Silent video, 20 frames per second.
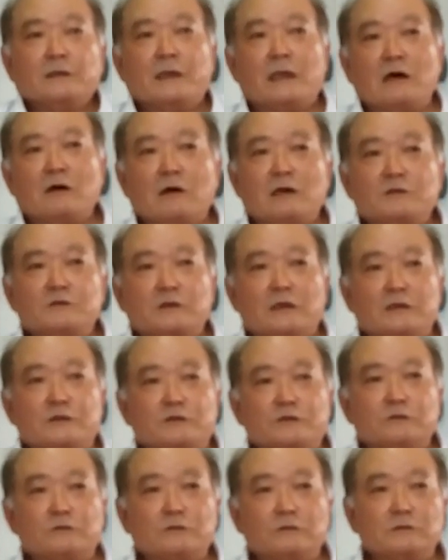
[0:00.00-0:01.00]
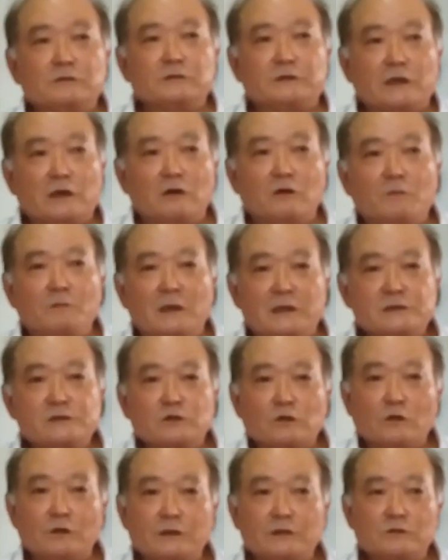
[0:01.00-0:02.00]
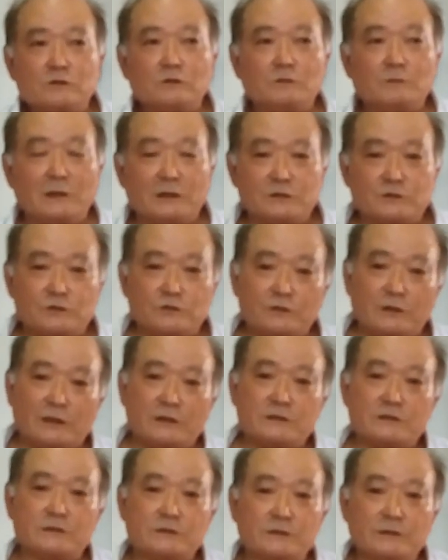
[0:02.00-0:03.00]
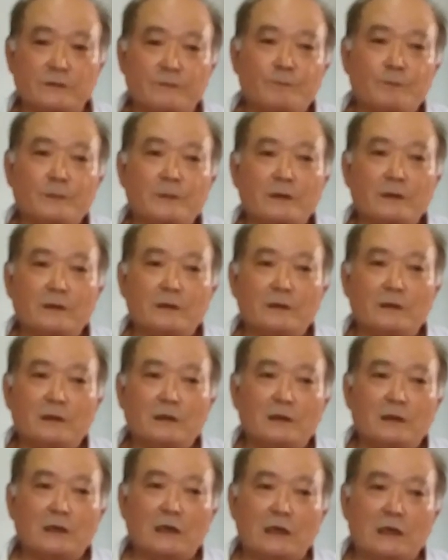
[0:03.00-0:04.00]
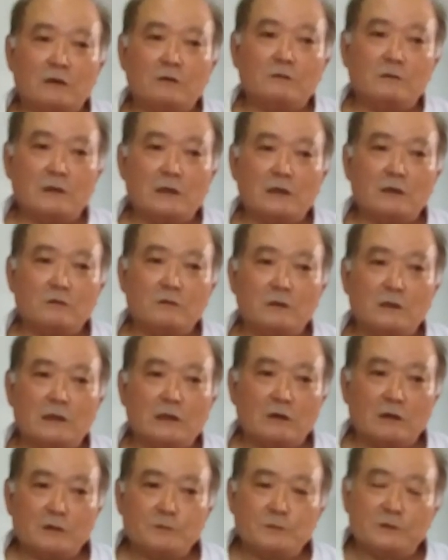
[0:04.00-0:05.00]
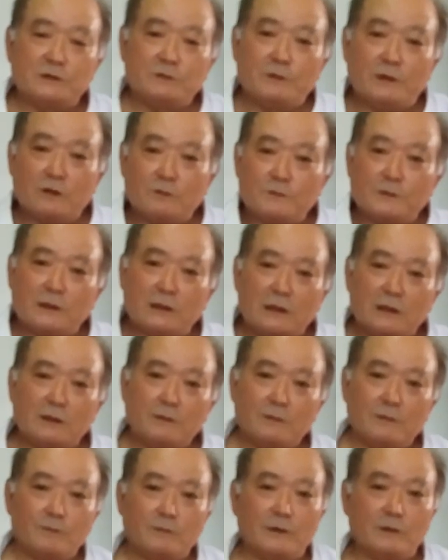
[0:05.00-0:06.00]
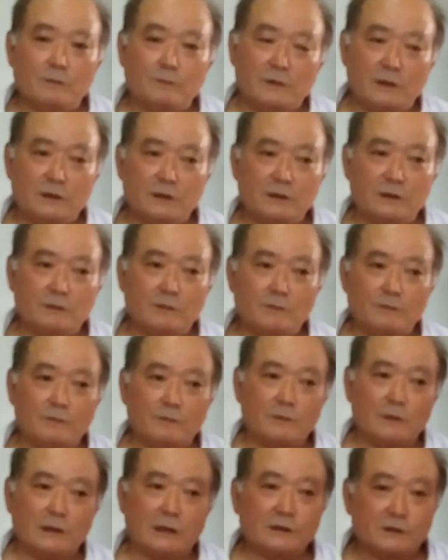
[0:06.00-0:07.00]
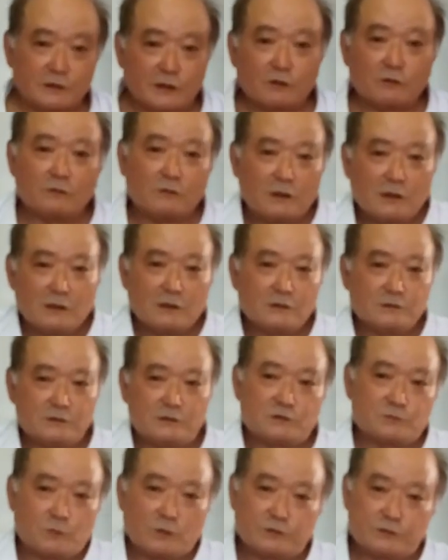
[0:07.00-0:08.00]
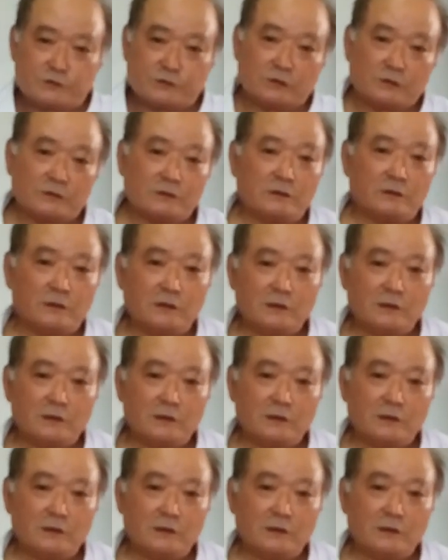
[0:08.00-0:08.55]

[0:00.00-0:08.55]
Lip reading: now I try to tell my story to my students, how I developed my until this position.